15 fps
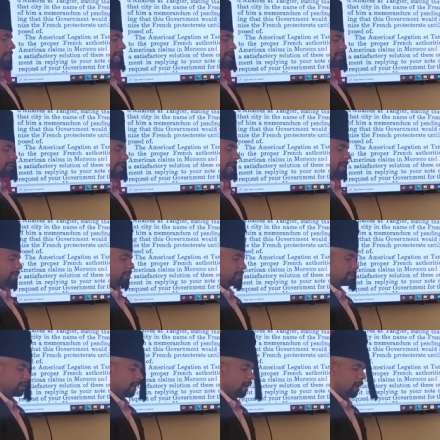these
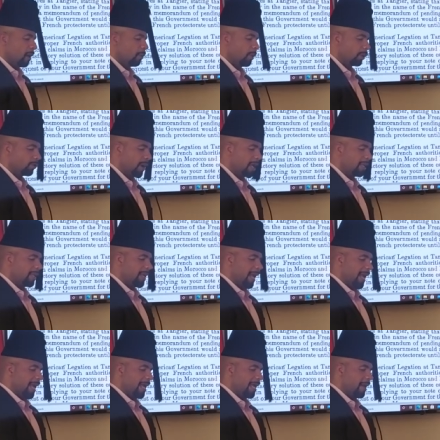cases will greatly
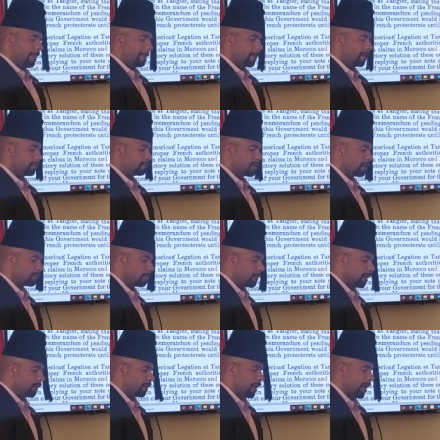aid this
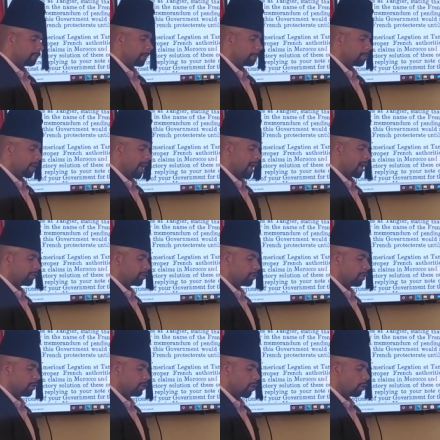government in replying to
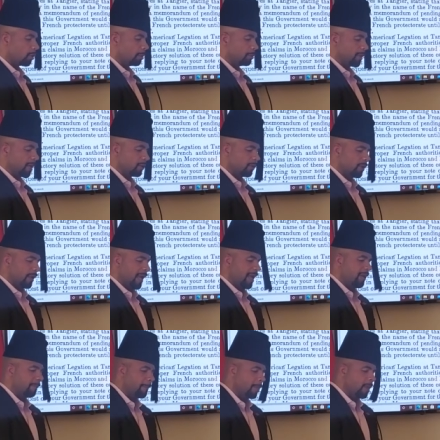your note of January
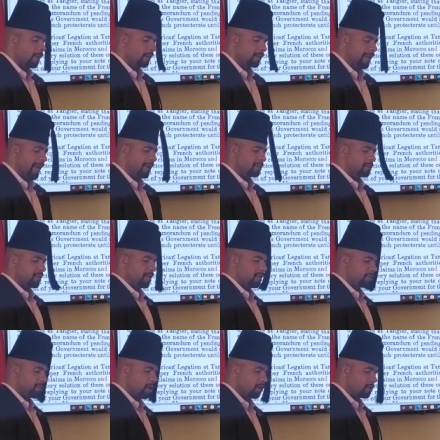8,
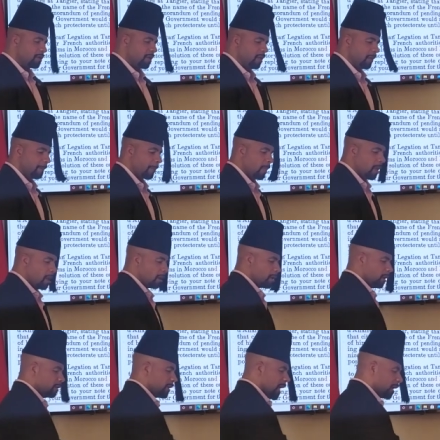1913,
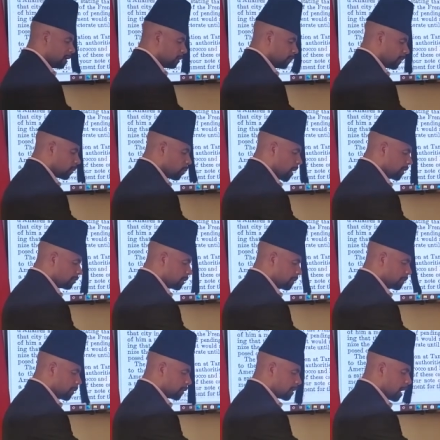containing the request
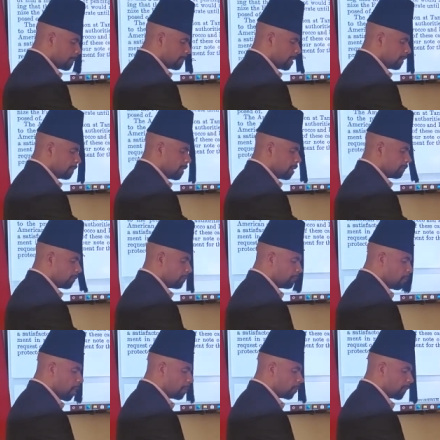of your government for
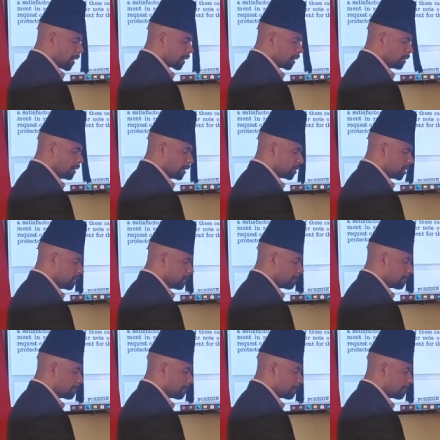formal recognition